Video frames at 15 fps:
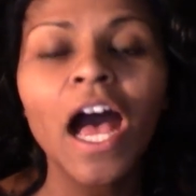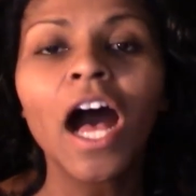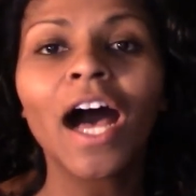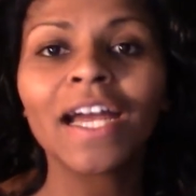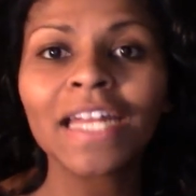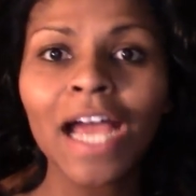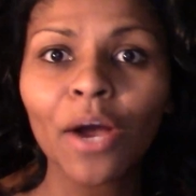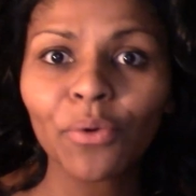
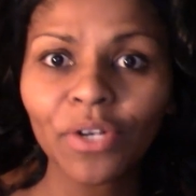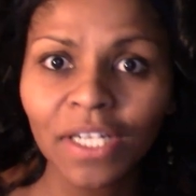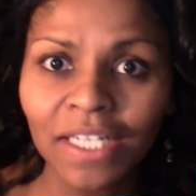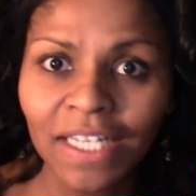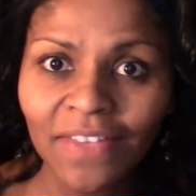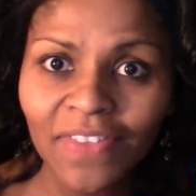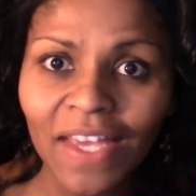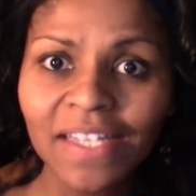on how we're
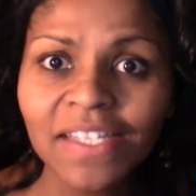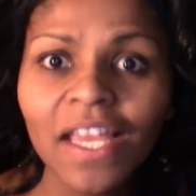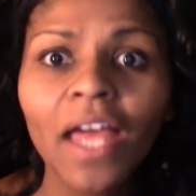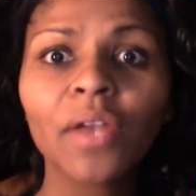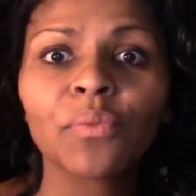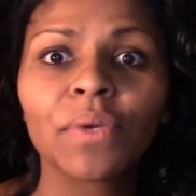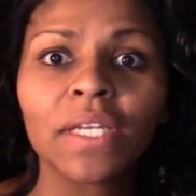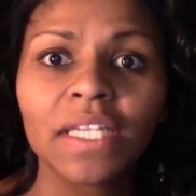going to get that
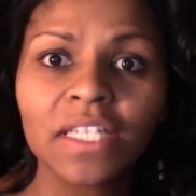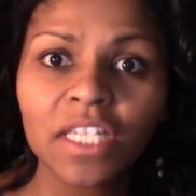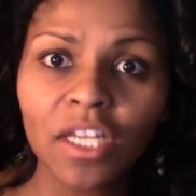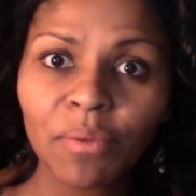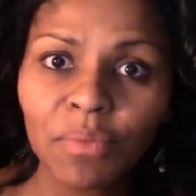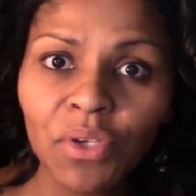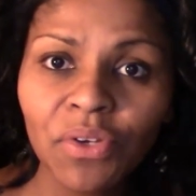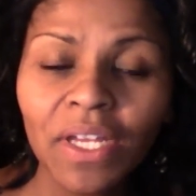done. We need to
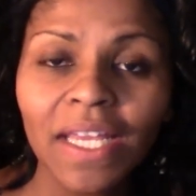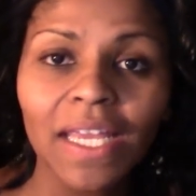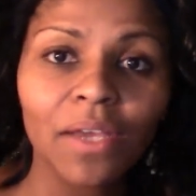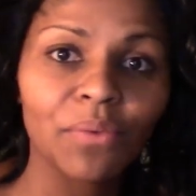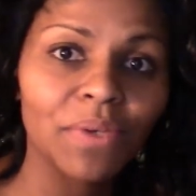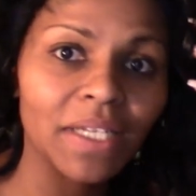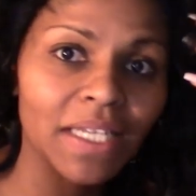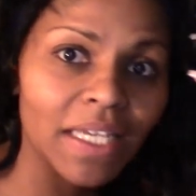
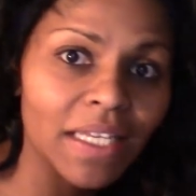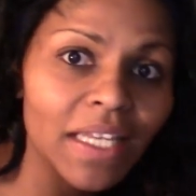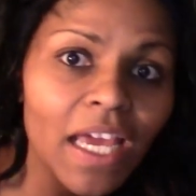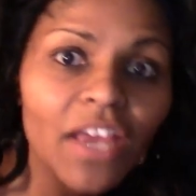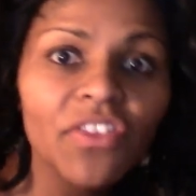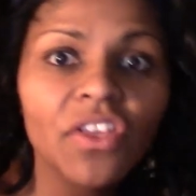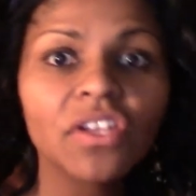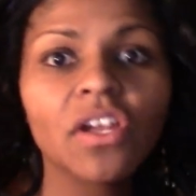communicate. We need
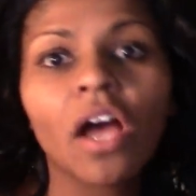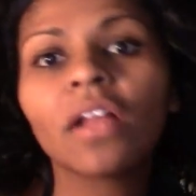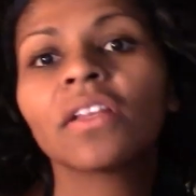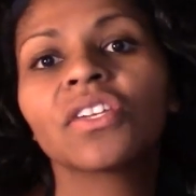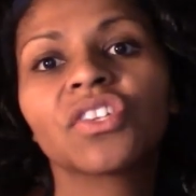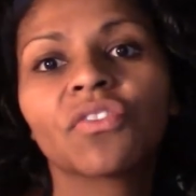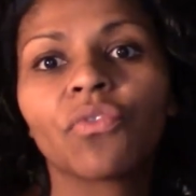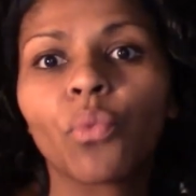the
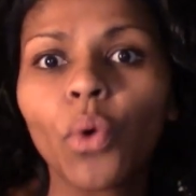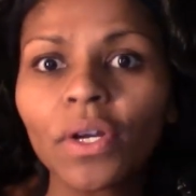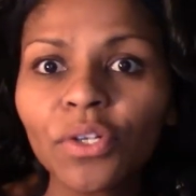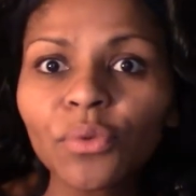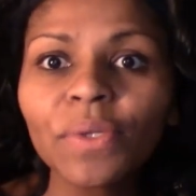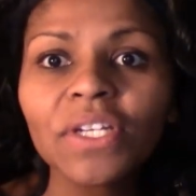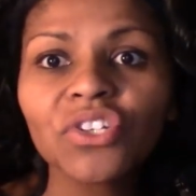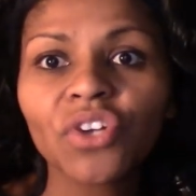knowledge of what
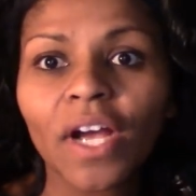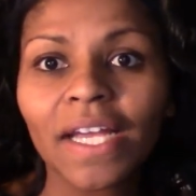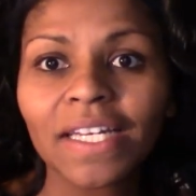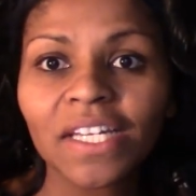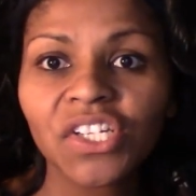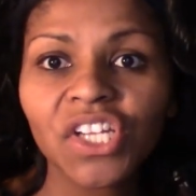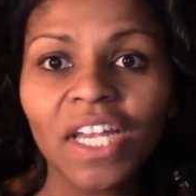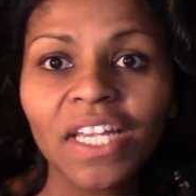are we trying
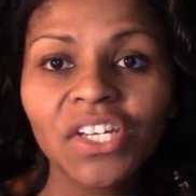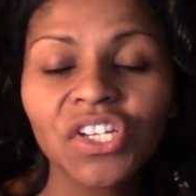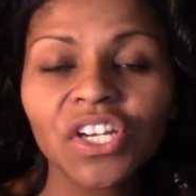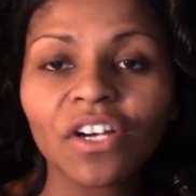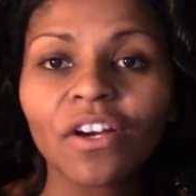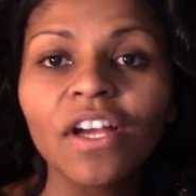to change here.